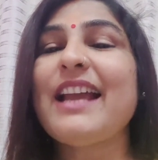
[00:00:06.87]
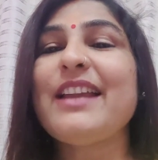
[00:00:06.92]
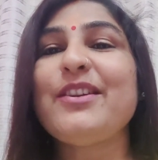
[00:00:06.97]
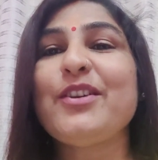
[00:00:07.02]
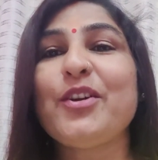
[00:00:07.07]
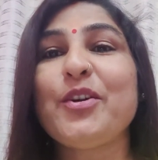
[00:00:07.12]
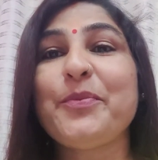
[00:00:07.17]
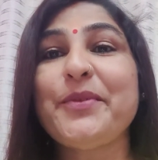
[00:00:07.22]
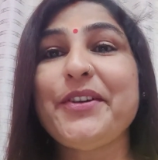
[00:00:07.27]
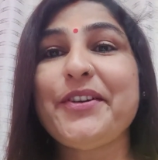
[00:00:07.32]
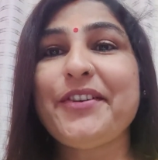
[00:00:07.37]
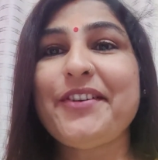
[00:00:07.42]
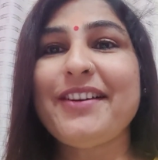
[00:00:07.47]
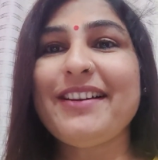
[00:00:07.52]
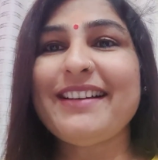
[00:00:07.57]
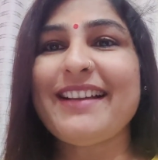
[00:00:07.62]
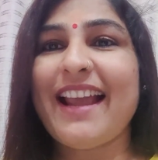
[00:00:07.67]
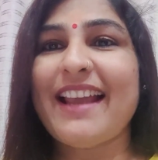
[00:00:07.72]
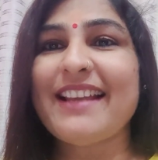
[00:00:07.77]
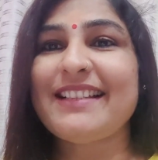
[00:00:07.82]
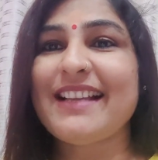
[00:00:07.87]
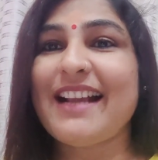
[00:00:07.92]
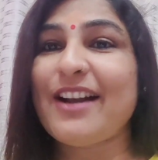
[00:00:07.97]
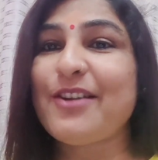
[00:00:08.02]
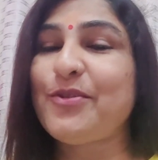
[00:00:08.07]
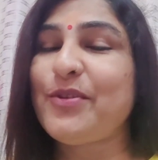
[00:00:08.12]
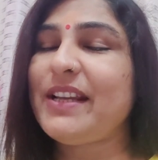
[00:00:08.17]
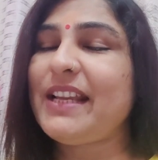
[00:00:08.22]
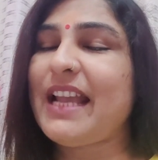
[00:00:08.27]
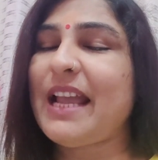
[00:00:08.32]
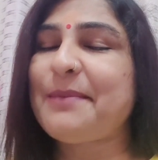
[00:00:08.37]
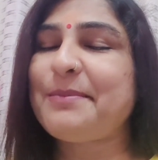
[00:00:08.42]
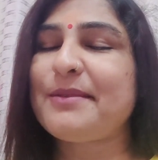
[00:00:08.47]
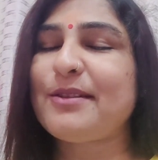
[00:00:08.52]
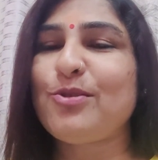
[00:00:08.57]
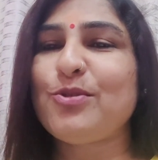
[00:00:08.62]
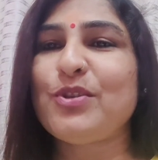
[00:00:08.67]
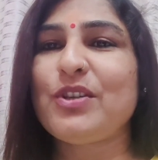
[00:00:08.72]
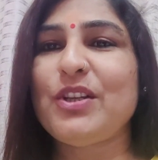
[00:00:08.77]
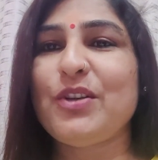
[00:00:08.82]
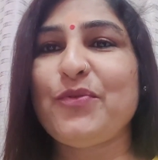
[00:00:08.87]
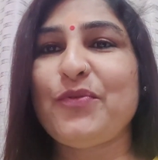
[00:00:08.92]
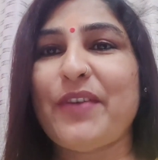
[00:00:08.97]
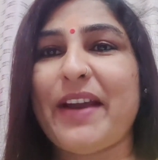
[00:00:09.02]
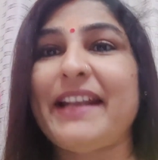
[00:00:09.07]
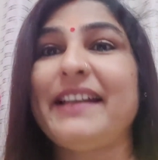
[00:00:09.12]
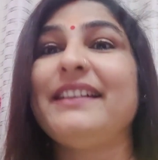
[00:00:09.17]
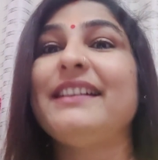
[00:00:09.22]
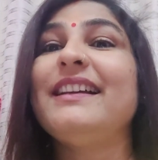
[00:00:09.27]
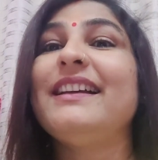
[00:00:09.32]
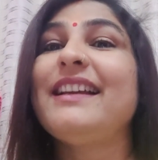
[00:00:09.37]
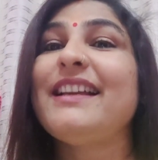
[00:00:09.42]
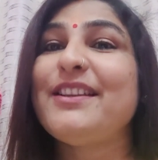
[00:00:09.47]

I hope you all guys are doing absolutely fine.